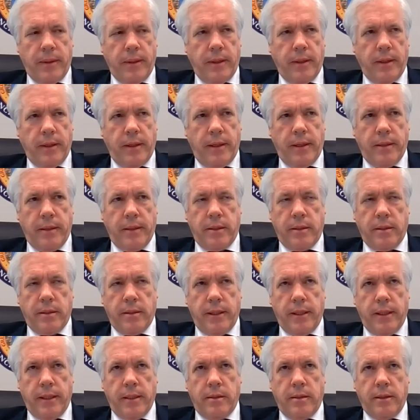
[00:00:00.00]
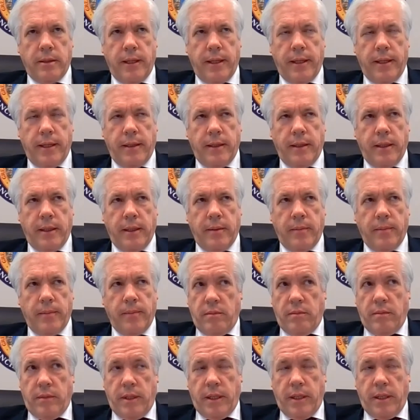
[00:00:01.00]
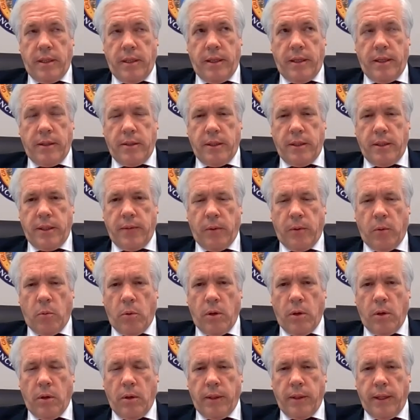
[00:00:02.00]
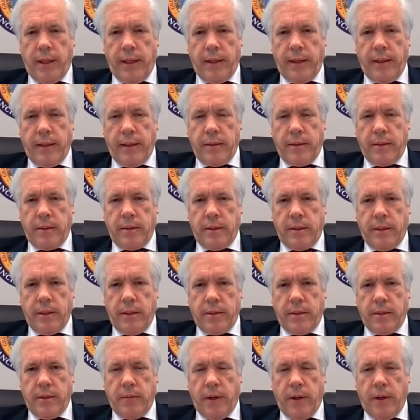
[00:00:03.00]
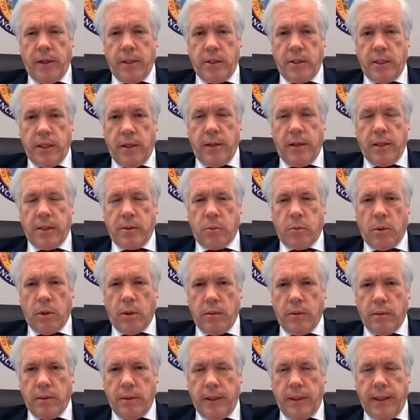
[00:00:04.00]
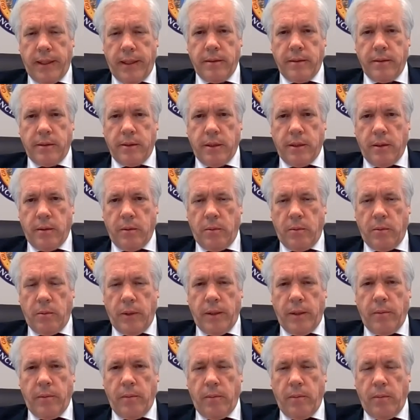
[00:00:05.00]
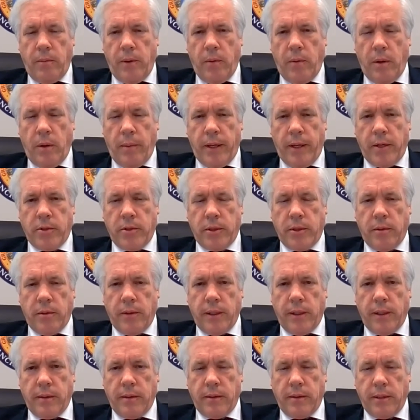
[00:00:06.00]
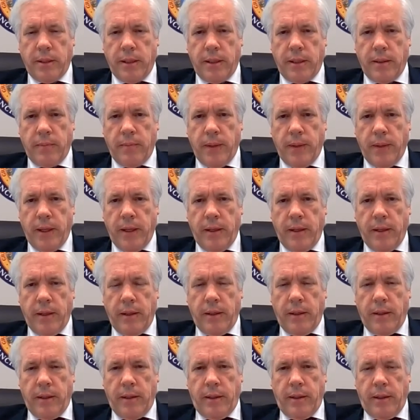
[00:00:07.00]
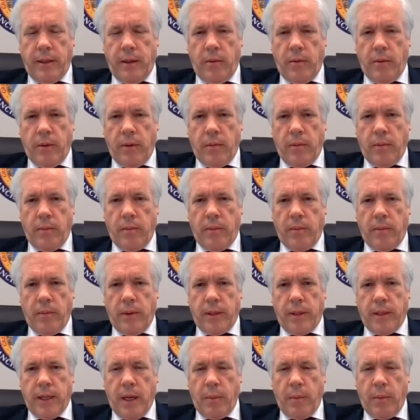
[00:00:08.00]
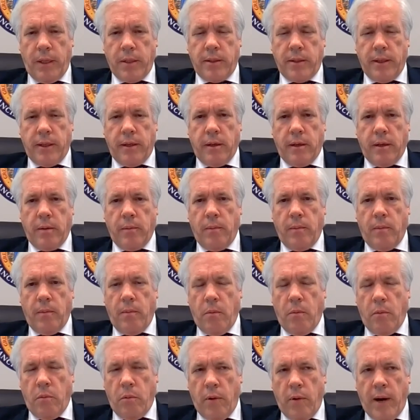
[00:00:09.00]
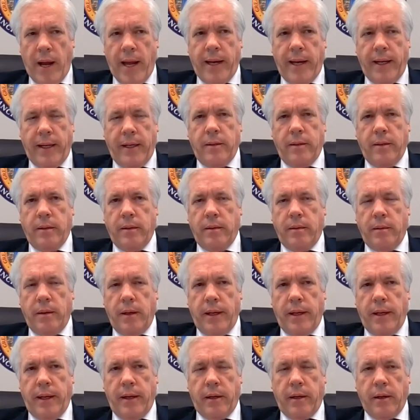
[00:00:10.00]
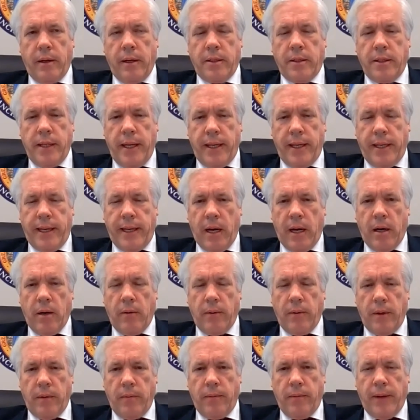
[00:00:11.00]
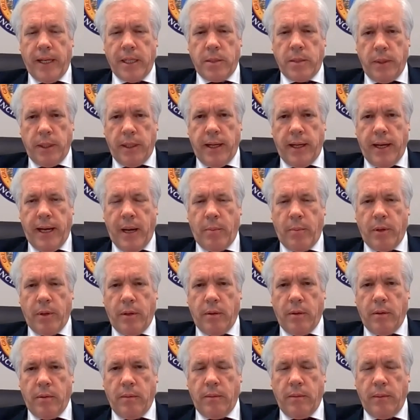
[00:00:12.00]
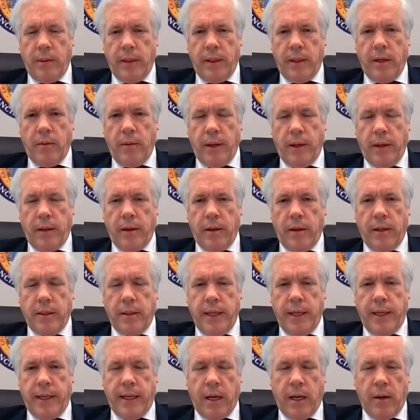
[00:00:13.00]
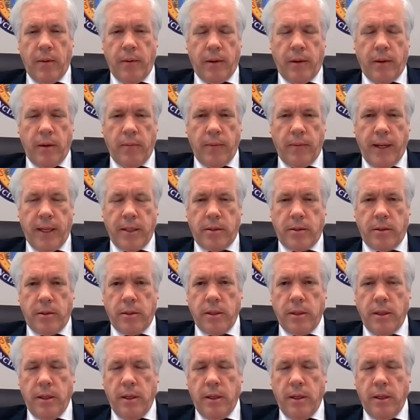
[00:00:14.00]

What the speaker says: It's a different world, and it's a very serious world. And so we want to make sure that, the companies that are ready and are going to take care of investment capital, they're going to take care of their investors,